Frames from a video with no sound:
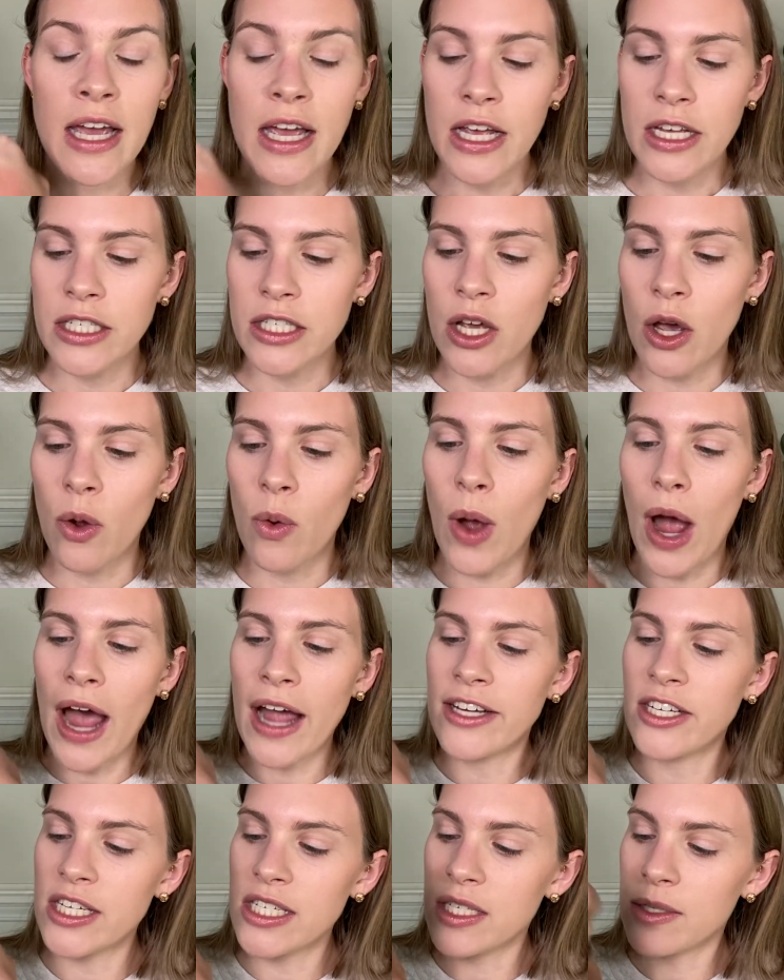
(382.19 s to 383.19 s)
So I
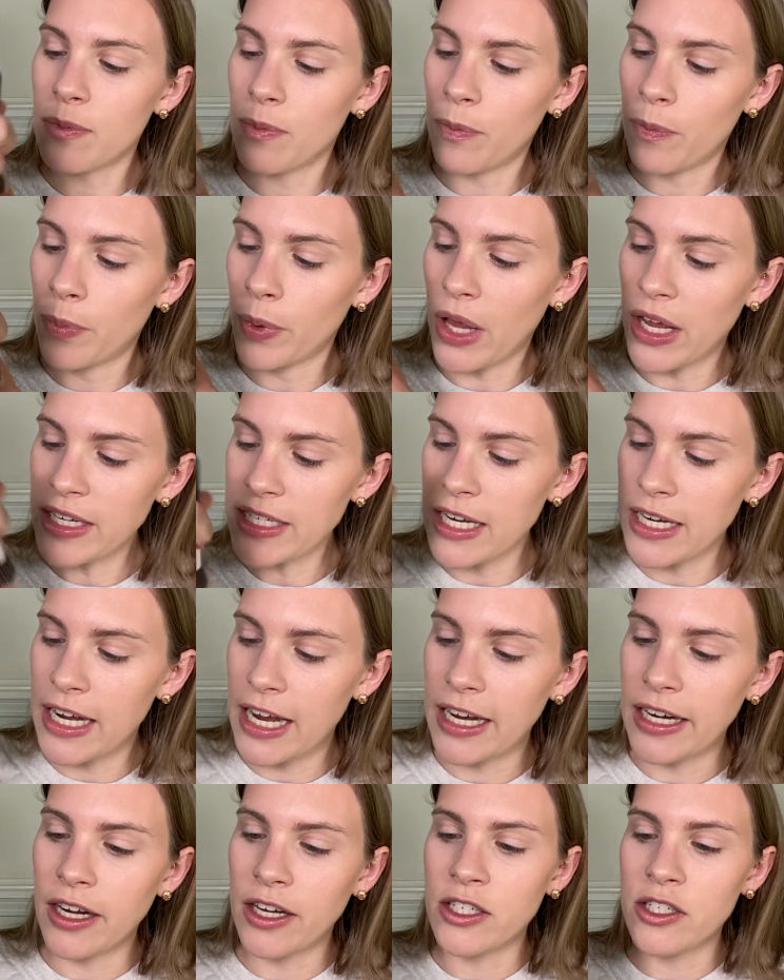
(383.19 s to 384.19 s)
just blend it
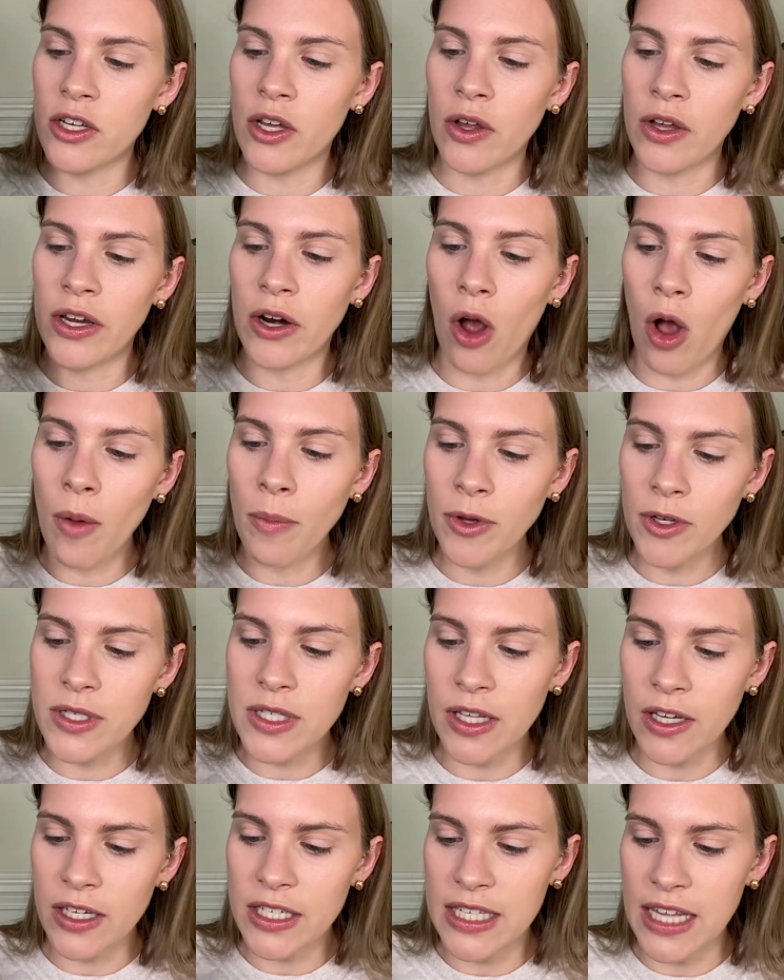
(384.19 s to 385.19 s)
in until it almost
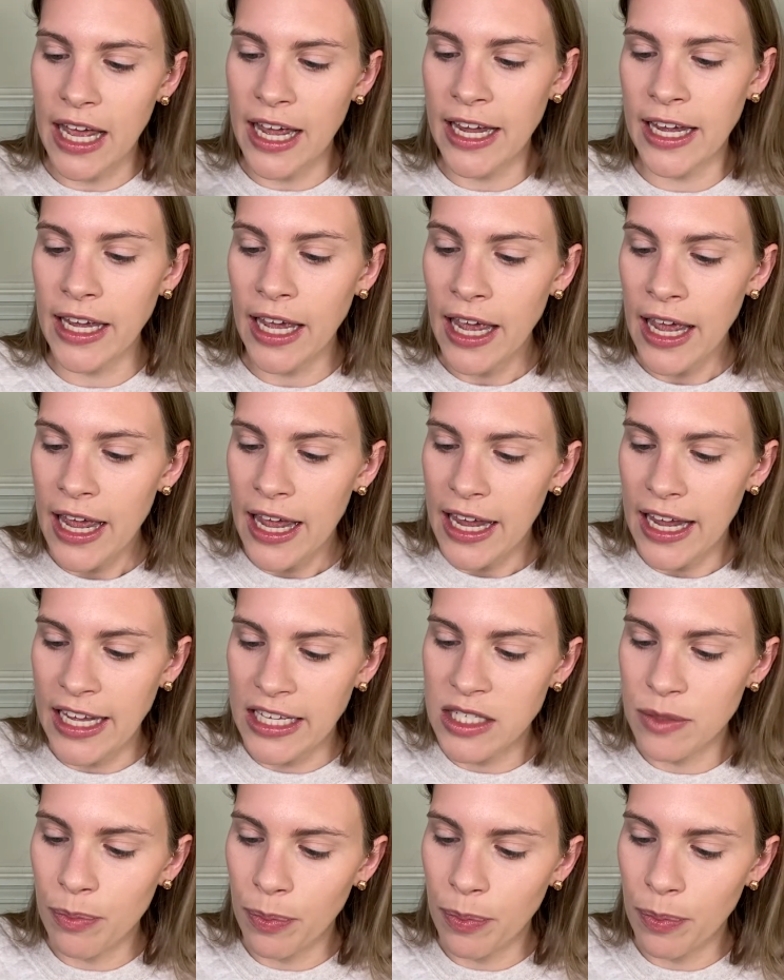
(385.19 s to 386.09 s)
looks like it's